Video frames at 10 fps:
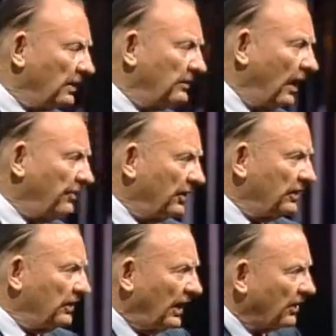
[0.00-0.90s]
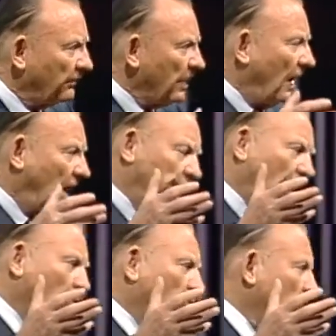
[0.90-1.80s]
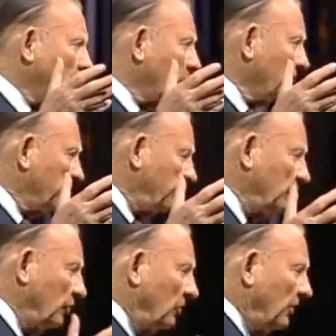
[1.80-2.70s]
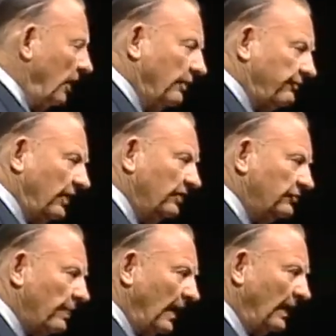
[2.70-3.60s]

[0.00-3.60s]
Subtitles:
not that he had a world view of things,